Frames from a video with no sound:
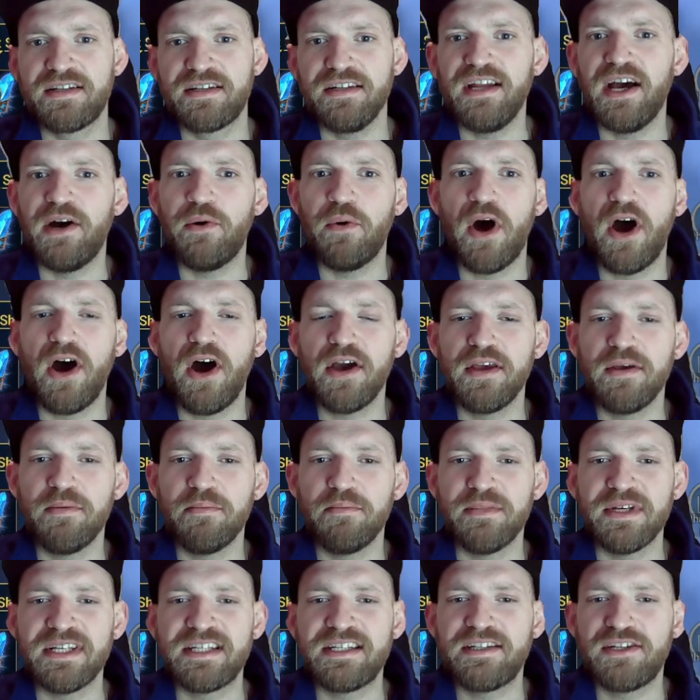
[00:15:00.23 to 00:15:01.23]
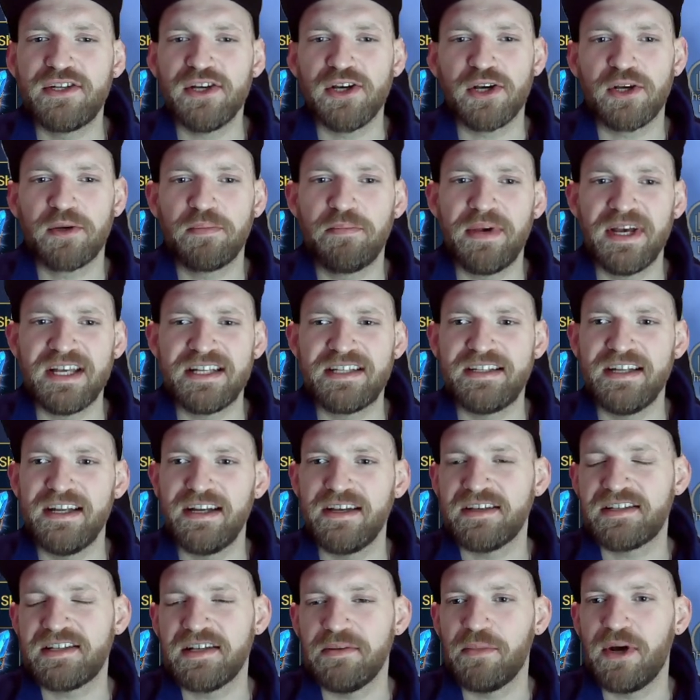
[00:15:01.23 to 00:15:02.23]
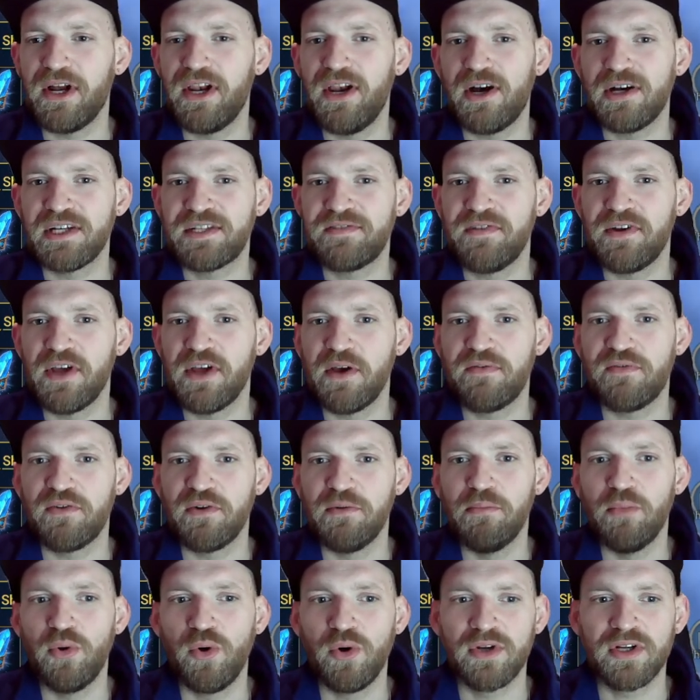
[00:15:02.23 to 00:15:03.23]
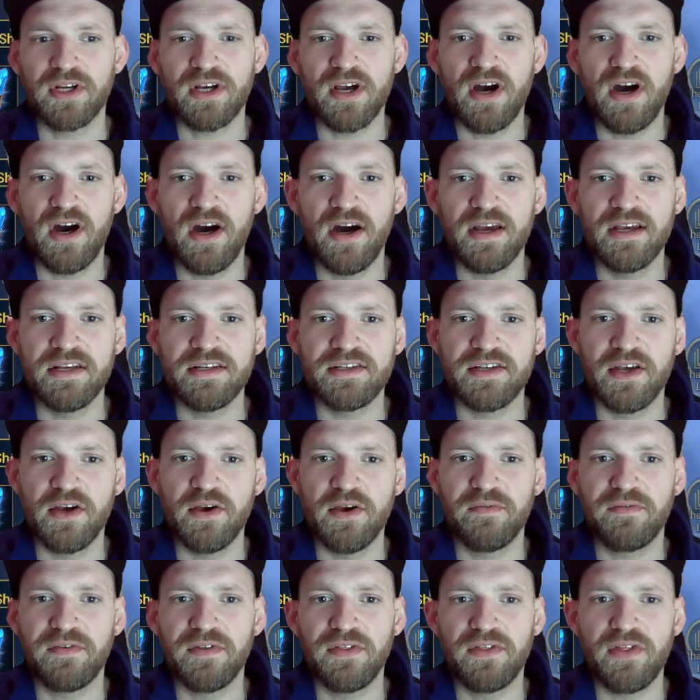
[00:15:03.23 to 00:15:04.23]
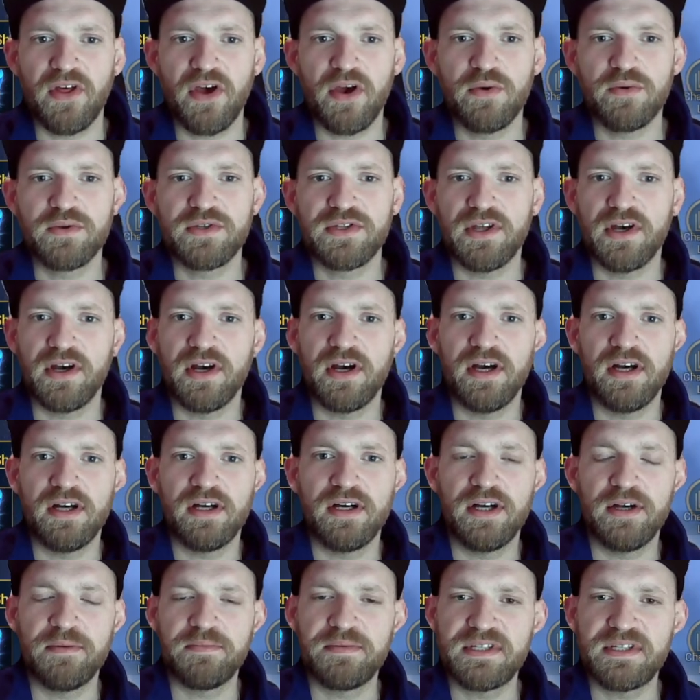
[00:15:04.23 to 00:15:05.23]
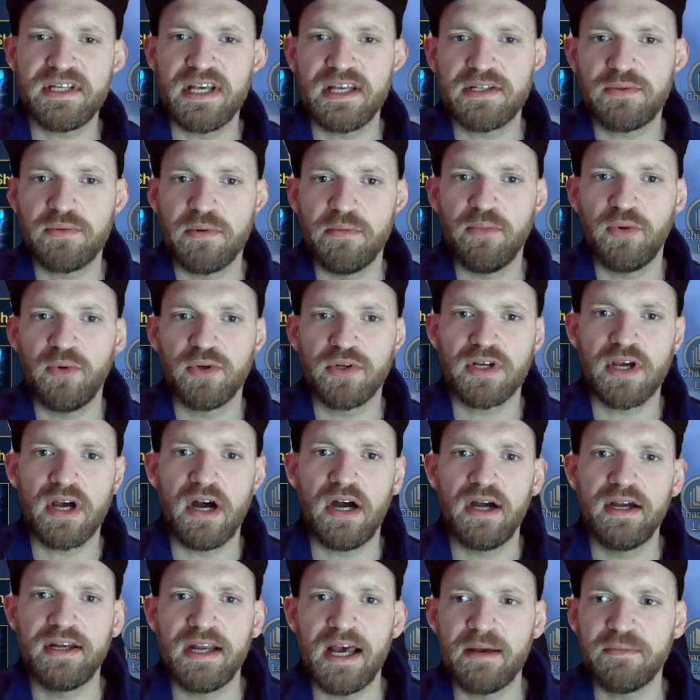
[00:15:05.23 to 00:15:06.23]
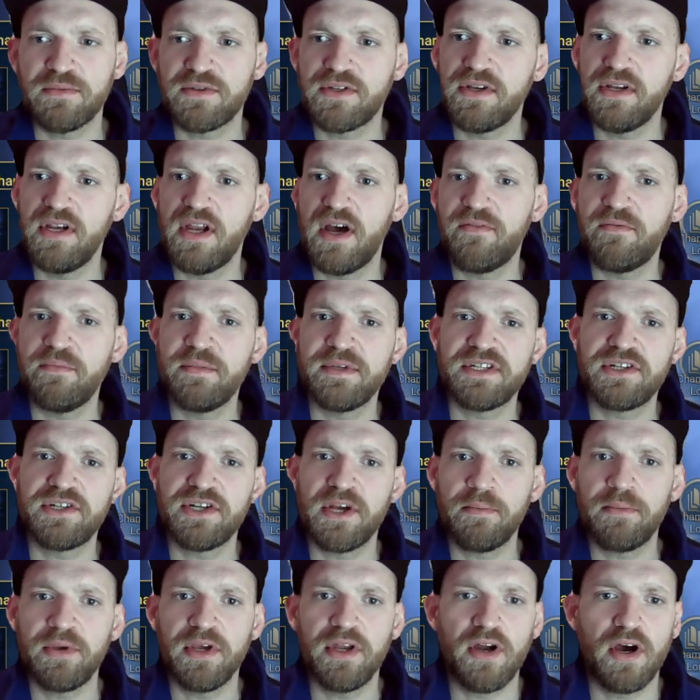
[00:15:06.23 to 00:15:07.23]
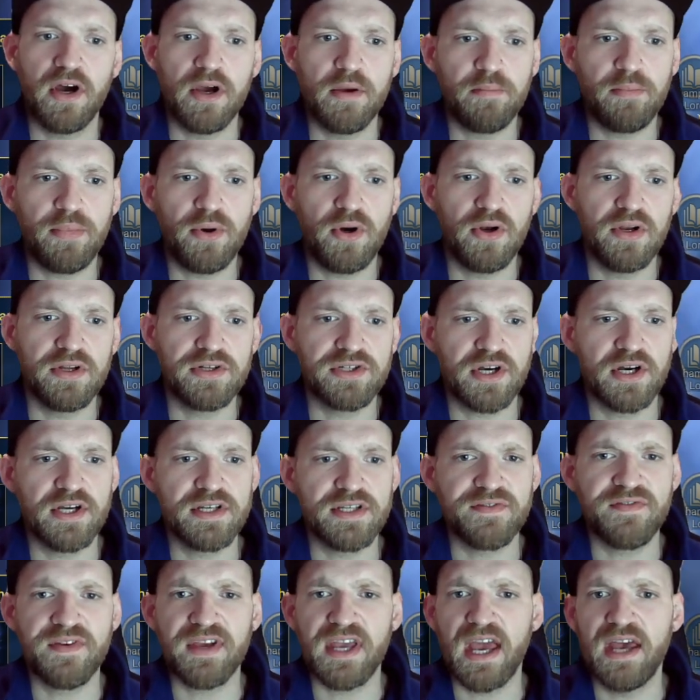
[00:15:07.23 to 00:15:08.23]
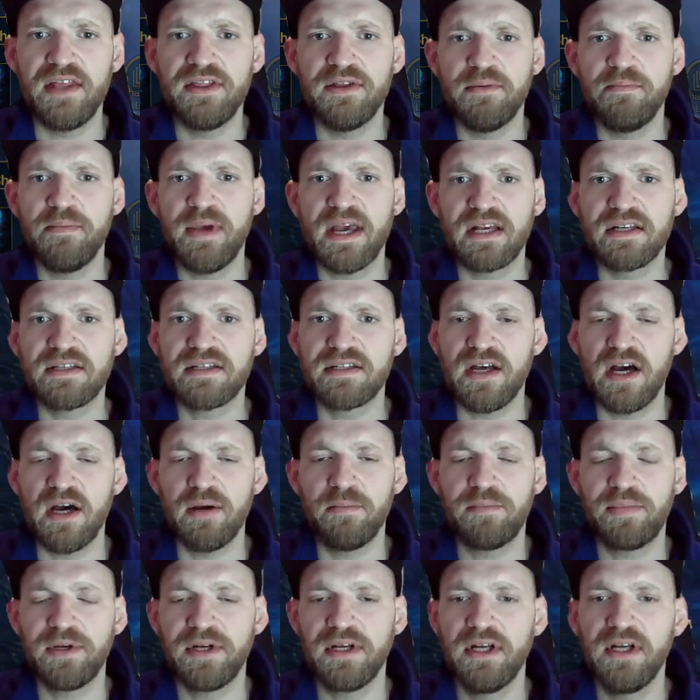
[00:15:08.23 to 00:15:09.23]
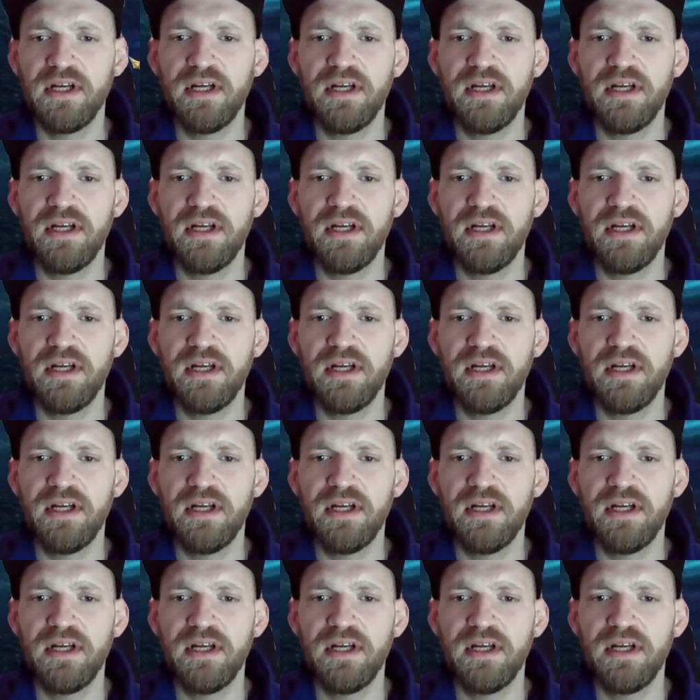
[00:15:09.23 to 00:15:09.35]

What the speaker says: Now, I mistook Pestilius in my last video for a Mordecai. So for those that are obsessed with Mordecai and absolutely love him as a champion, I apologise for getting them mixed up.